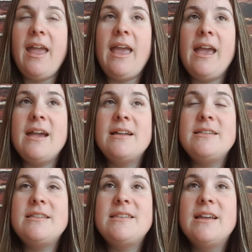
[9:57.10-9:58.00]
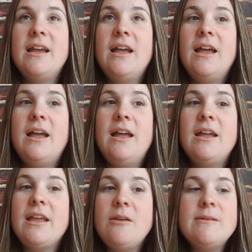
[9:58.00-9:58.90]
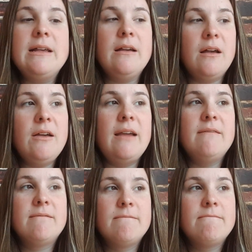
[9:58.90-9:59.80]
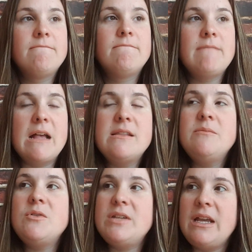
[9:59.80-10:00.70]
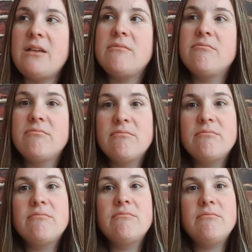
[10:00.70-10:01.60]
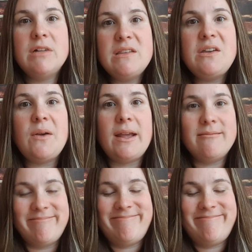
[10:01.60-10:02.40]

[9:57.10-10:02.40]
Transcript: And he was like, okay, online boutique, let's do it.